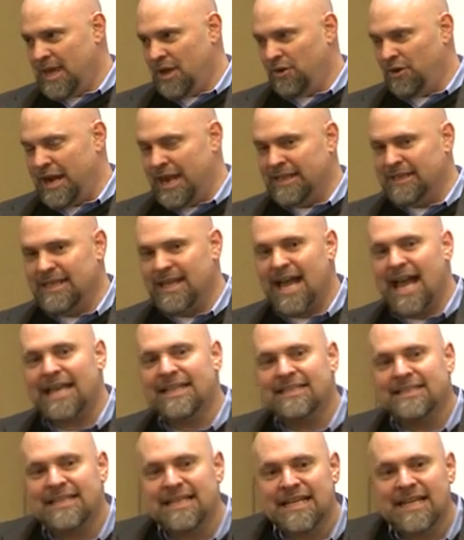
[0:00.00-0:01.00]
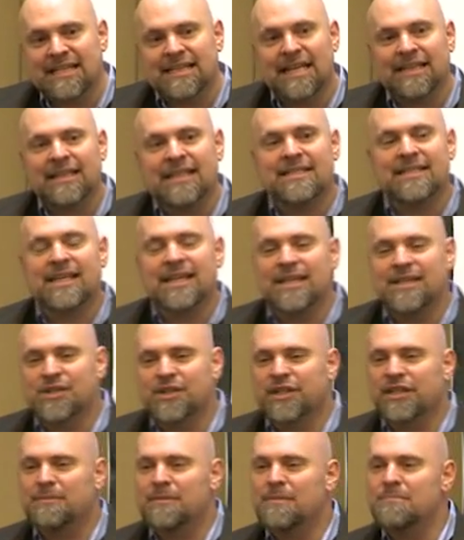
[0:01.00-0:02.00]
Right? The idea that these kids are
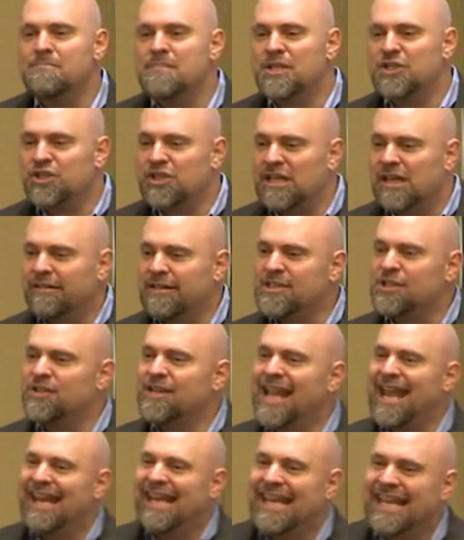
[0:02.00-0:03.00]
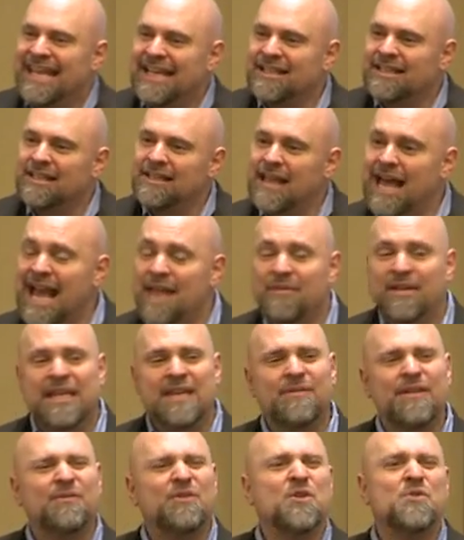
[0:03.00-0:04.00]
going to be missionaries, they're getting eaten alive, and
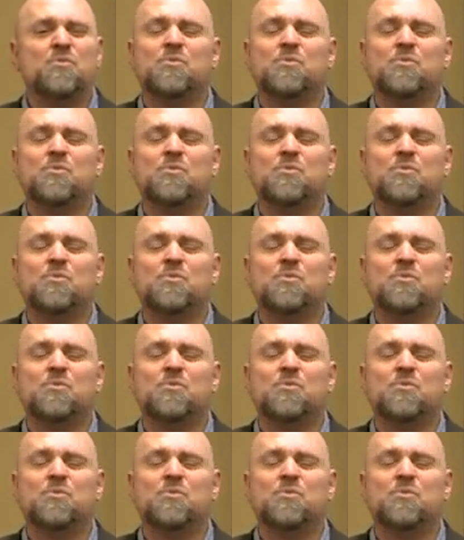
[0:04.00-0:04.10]
even